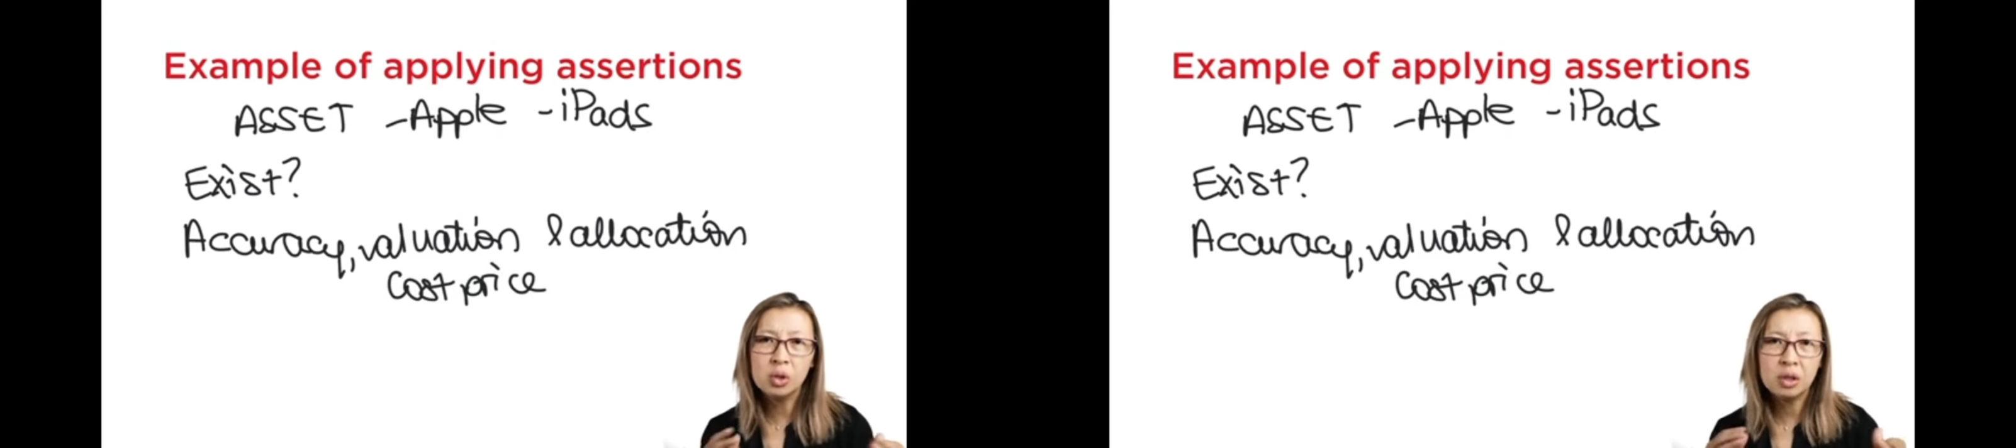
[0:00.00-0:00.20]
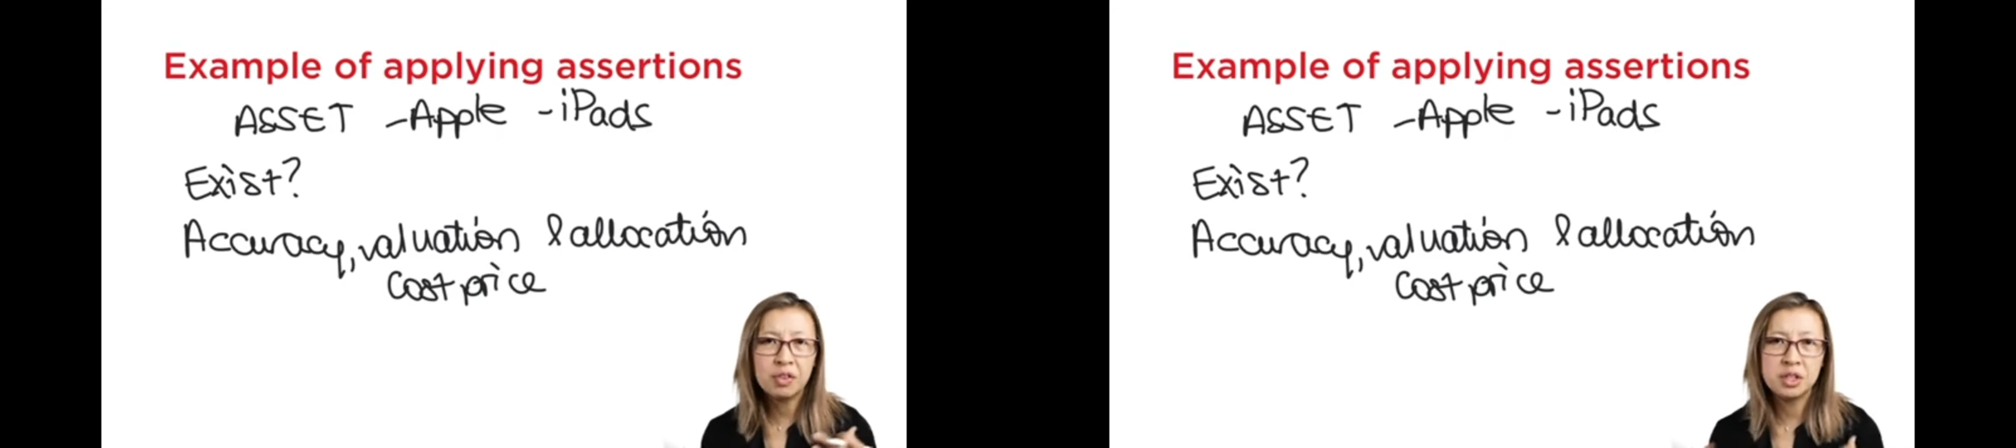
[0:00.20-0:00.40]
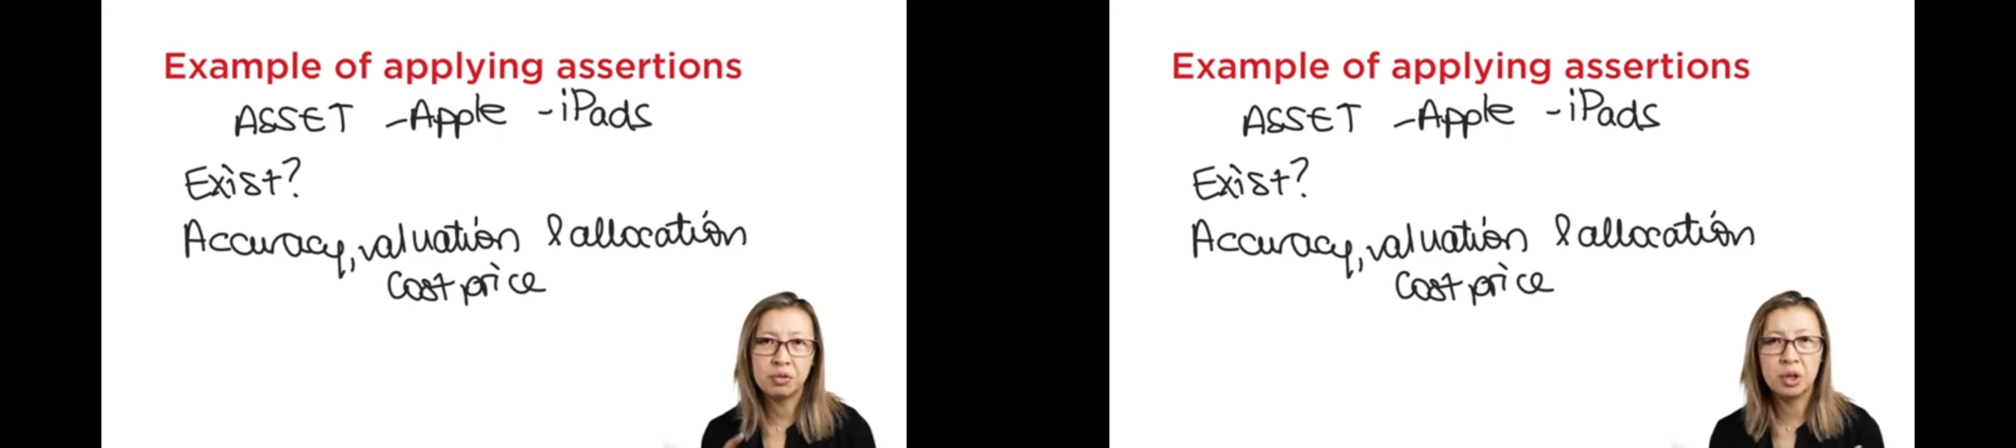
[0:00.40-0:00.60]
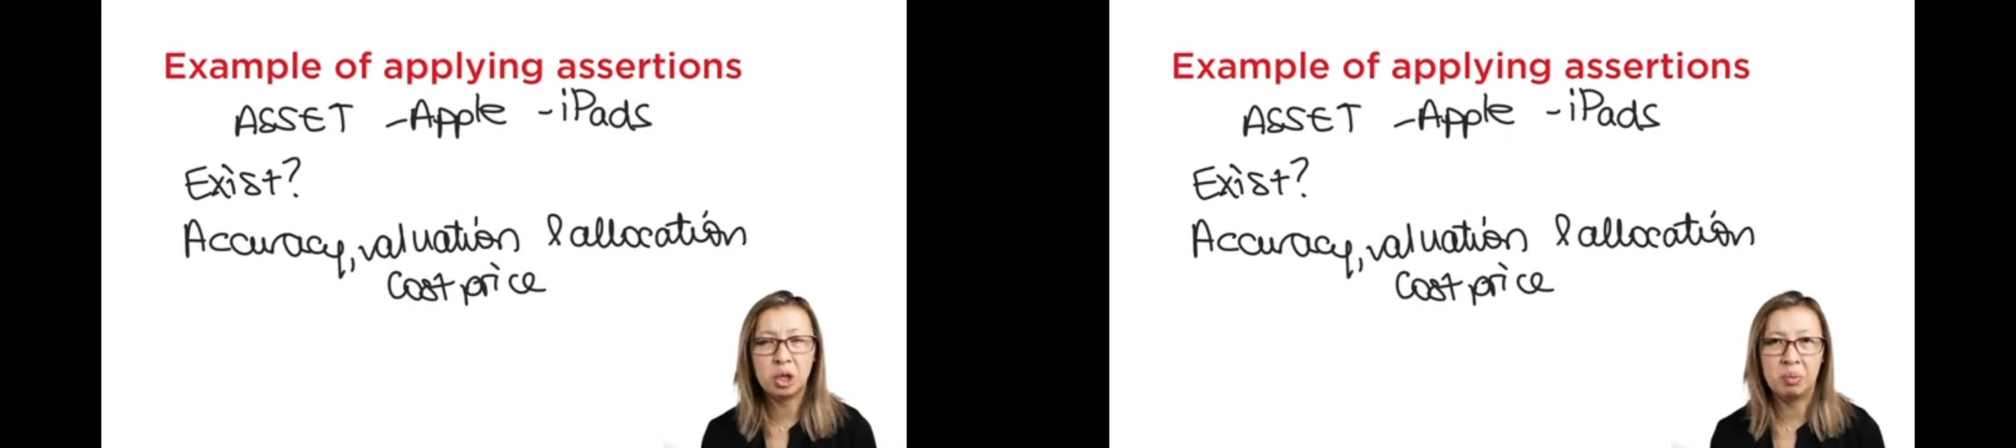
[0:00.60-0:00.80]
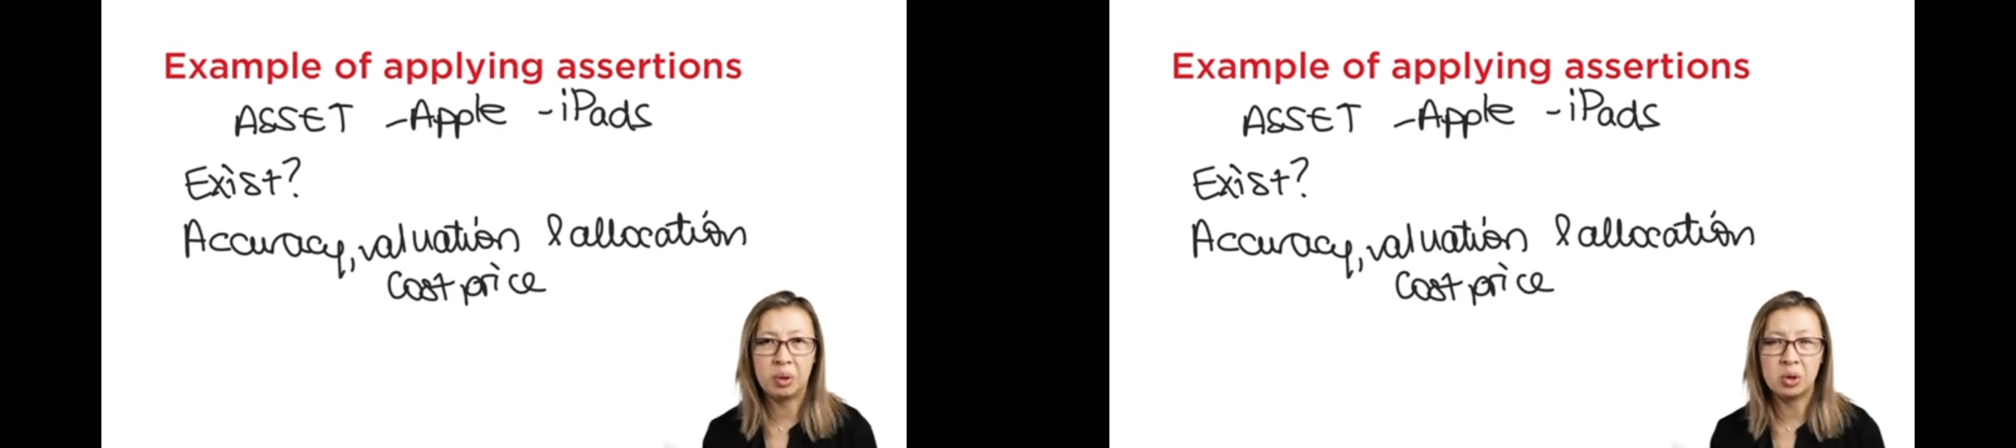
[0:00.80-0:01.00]
all of the
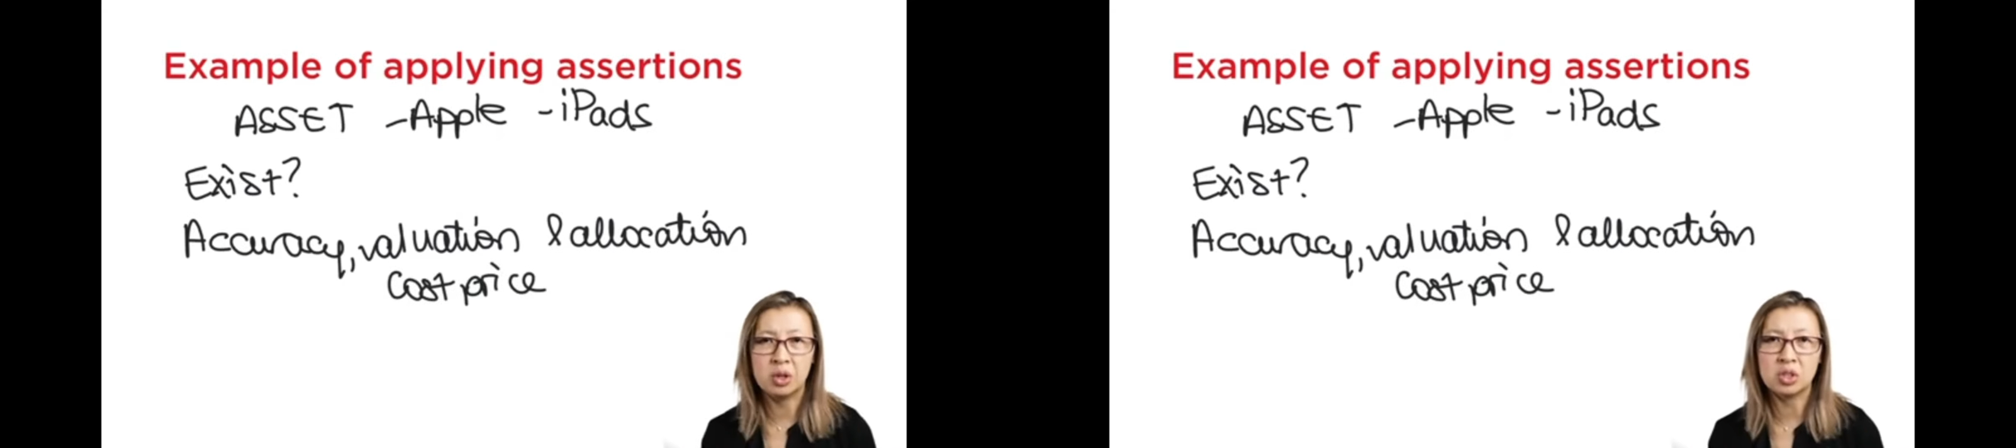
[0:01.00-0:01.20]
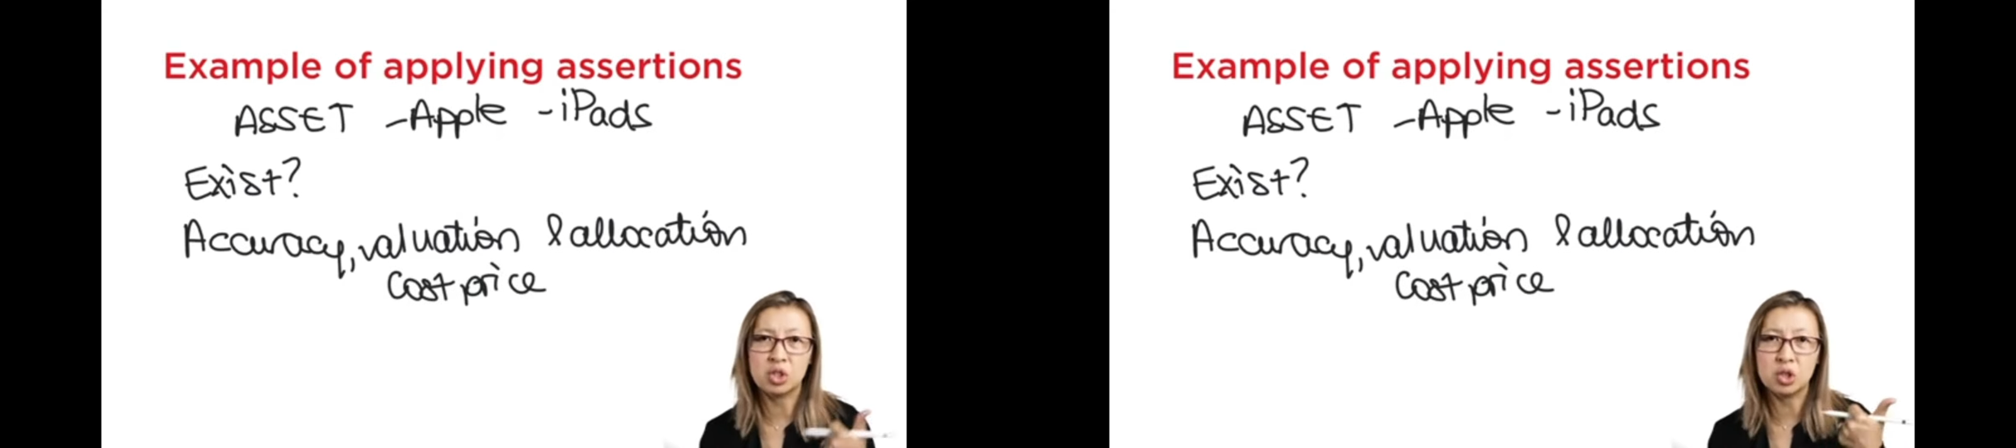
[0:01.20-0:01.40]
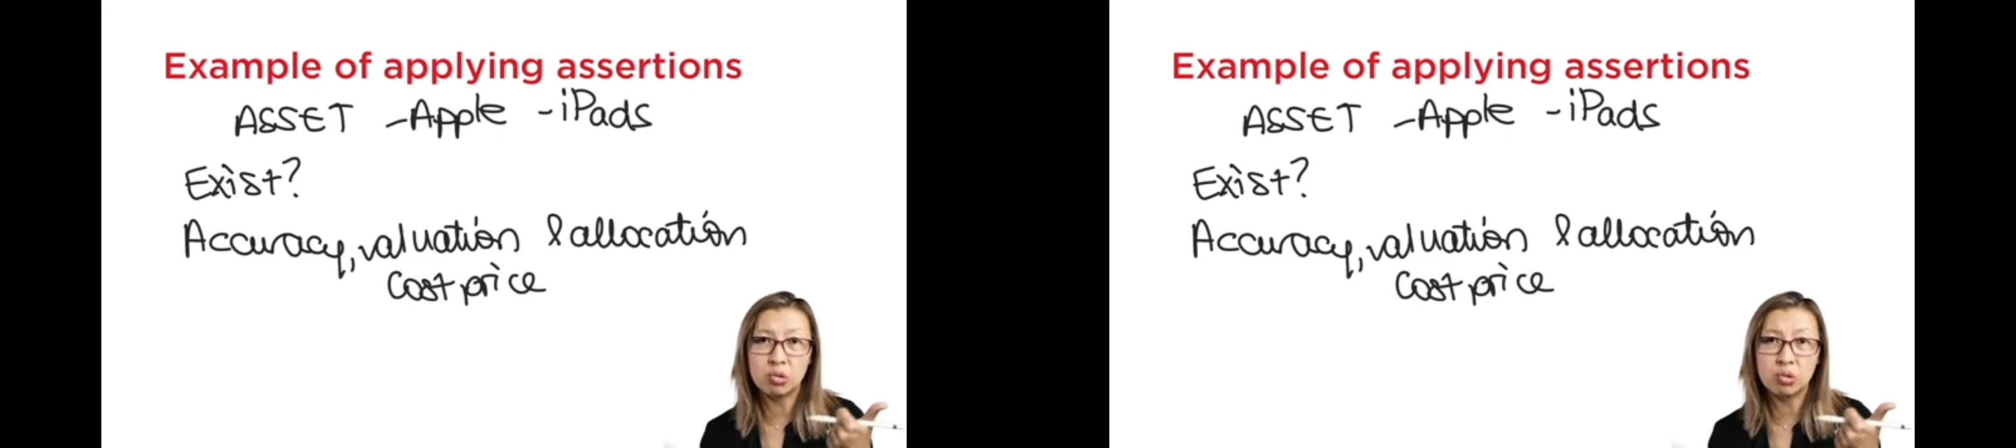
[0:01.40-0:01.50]
different components,